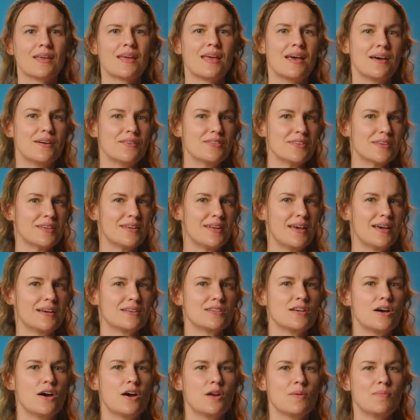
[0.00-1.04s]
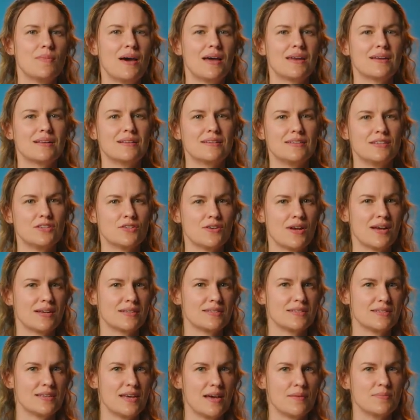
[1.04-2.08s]
Health Connect automatically
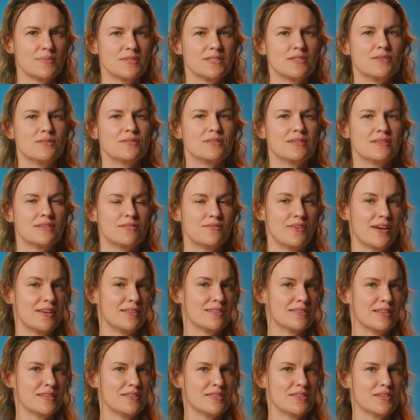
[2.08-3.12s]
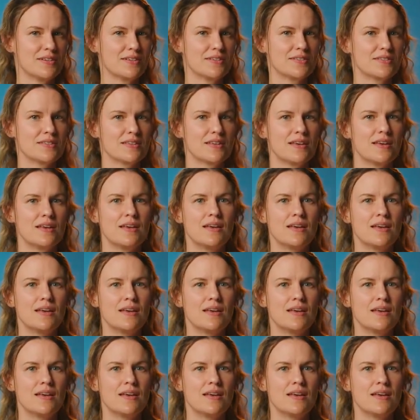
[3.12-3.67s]
tracks steps using device sensors.